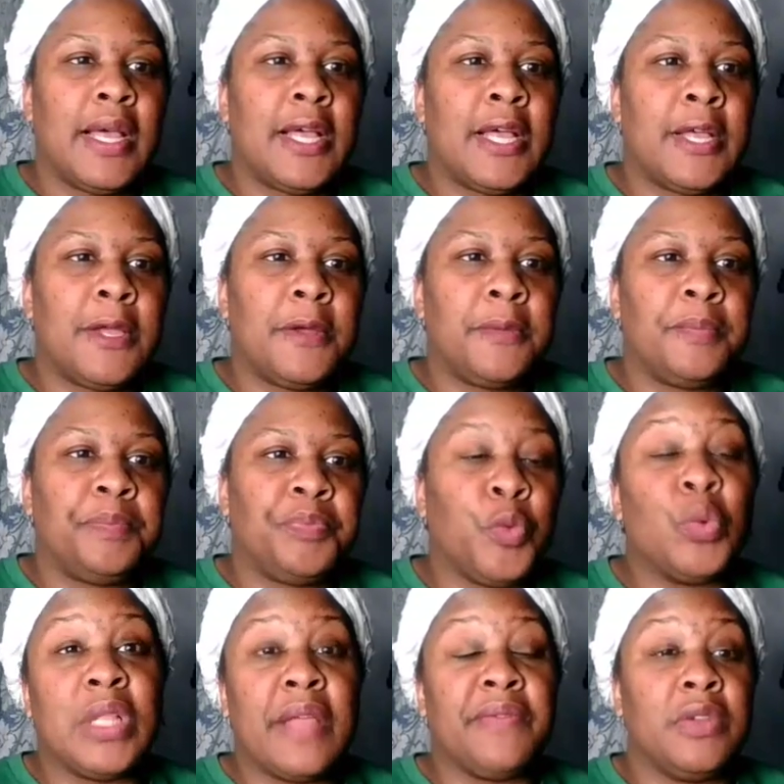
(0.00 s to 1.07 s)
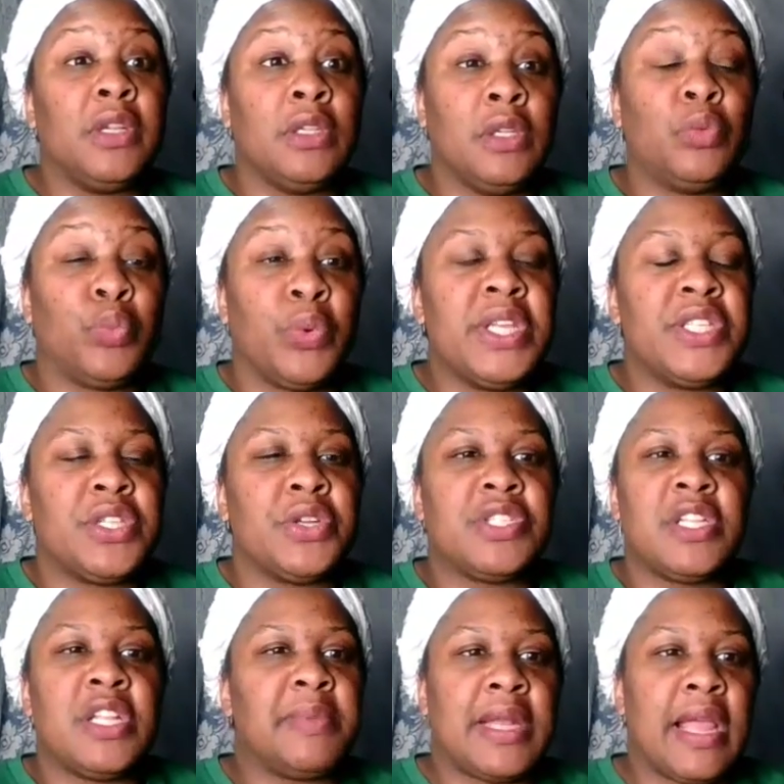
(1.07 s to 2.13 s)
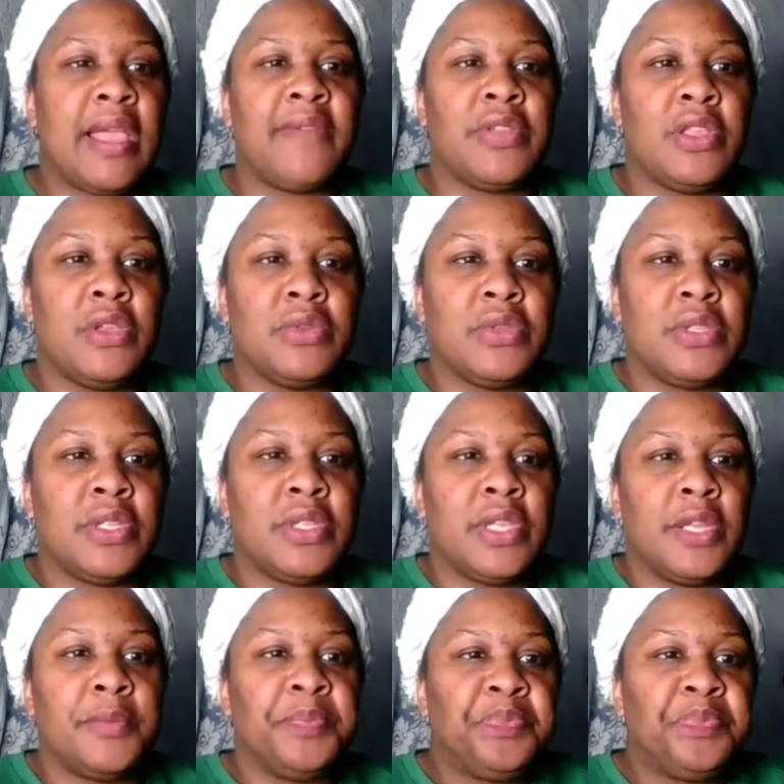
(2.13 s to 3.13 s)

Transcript: I've researched it, but I haven't used it.